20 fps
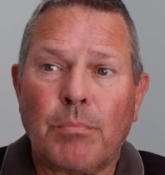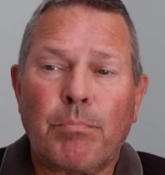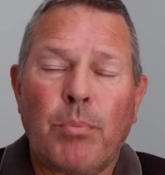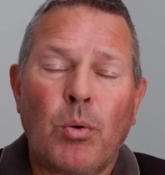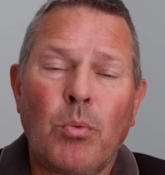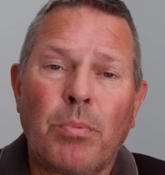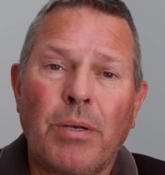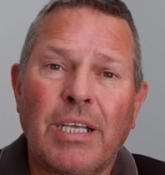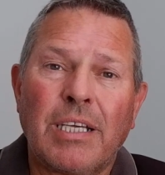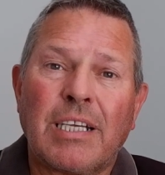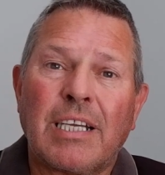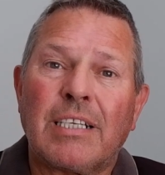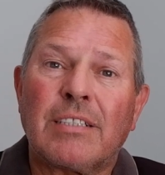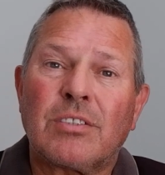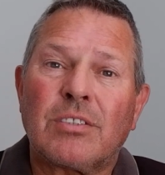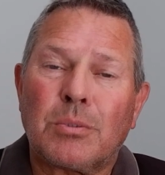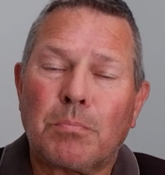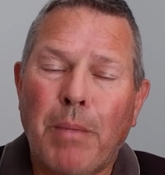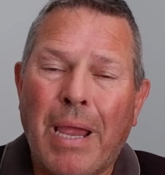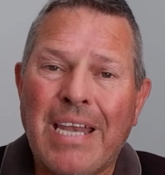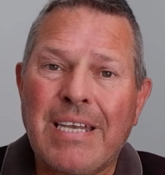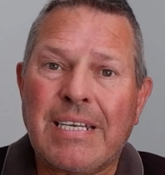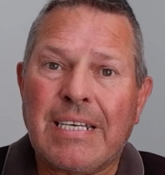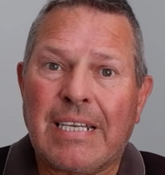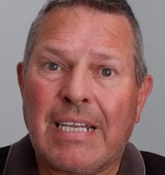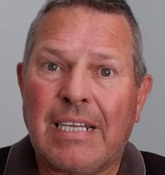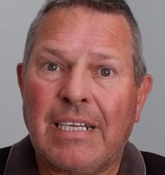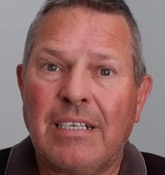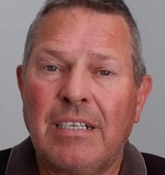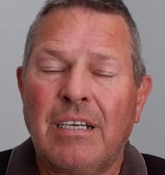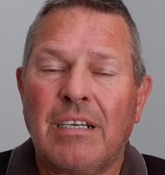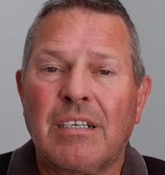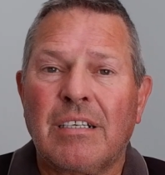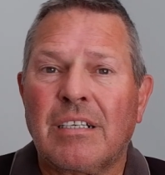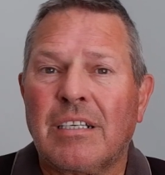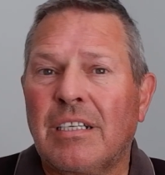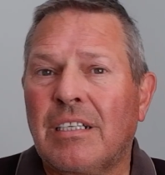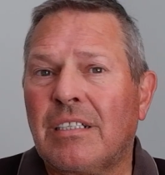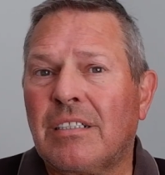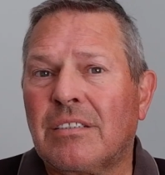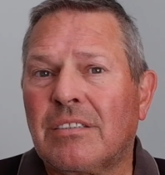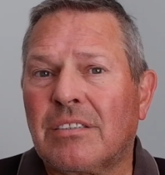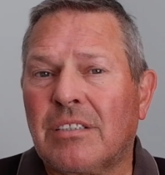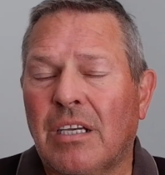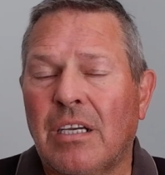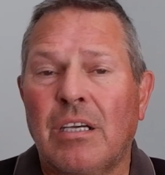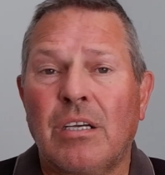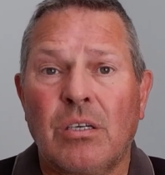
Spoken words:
public spending is